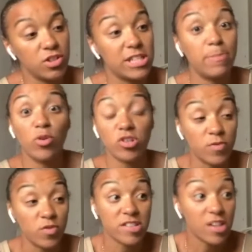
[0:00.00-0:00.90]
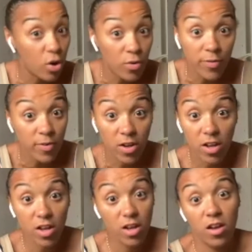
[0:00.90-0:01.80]
You need to be honest with yourself
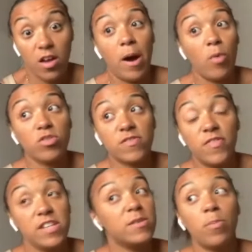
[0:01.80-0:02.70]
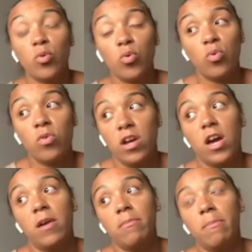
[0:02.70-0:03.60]
about what's feasible.
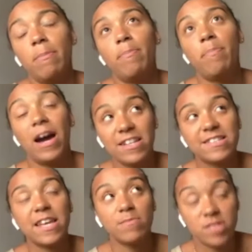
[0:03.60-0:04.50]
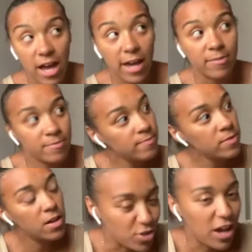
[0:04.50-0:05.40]
But at the same time,
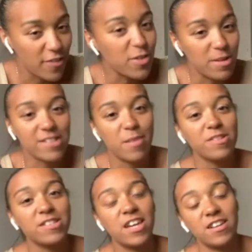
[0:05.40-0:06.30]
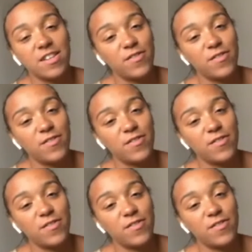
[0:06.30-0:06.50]
you have to make some mistakes.